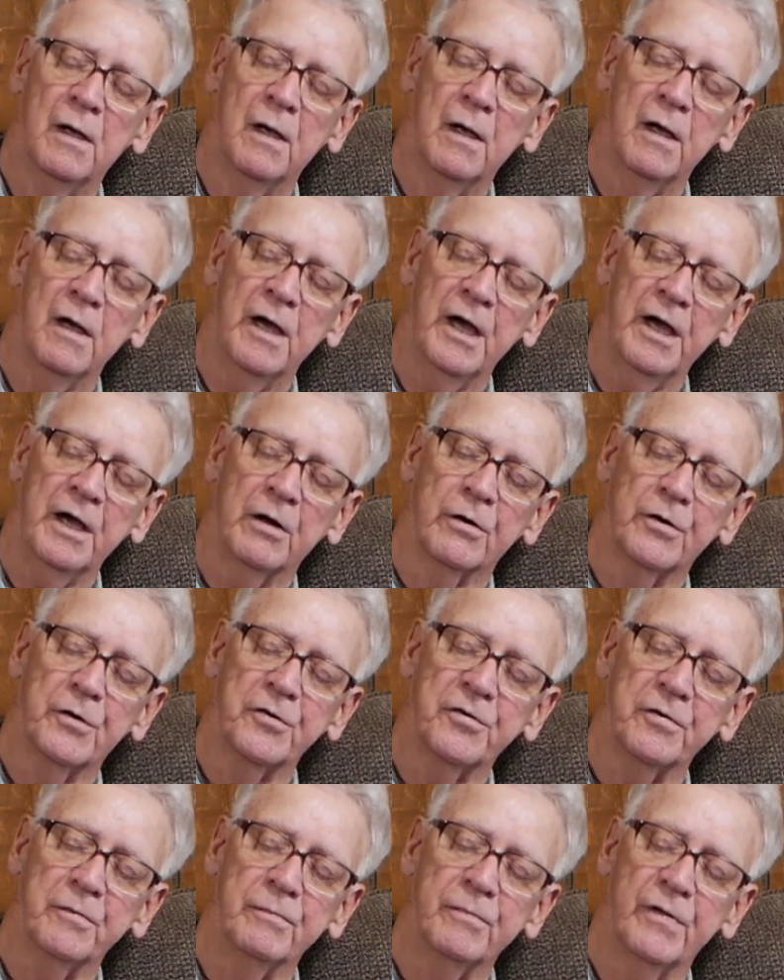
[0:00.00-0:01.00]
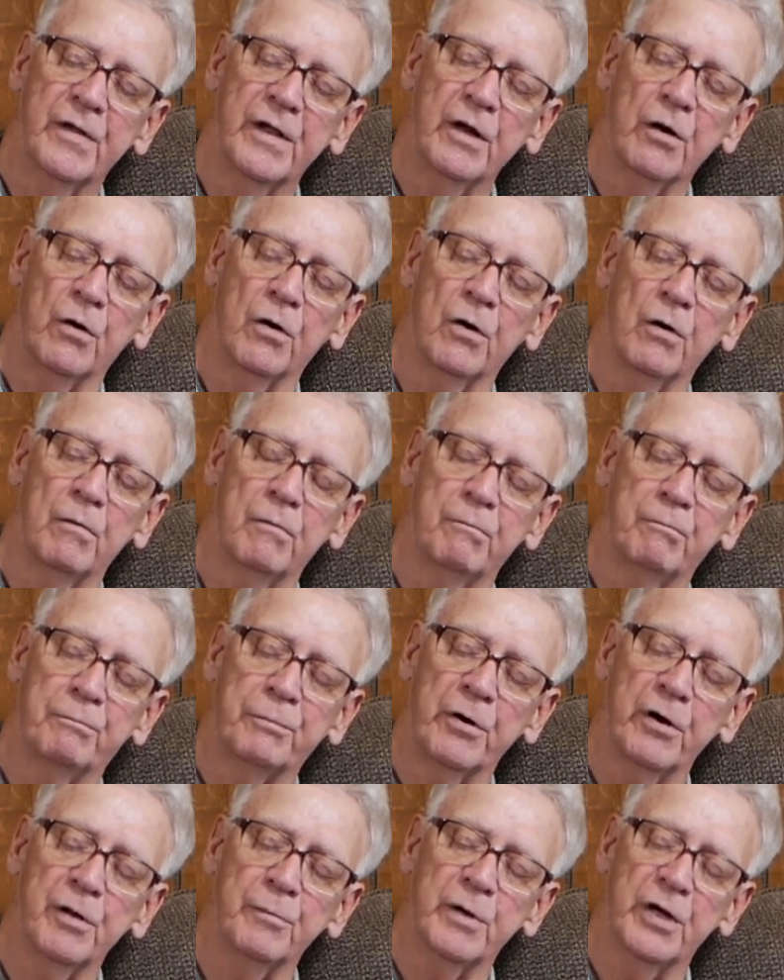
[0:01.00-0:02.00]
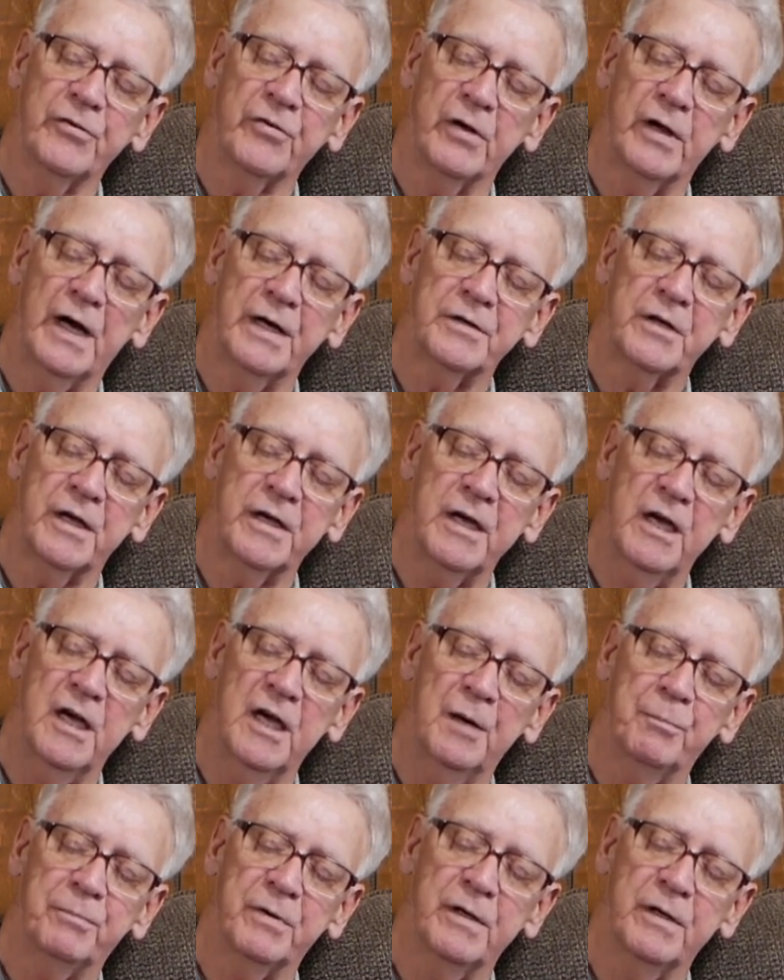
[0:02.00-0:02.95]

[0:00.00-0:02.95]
anglers, and they all pretty much like to camp,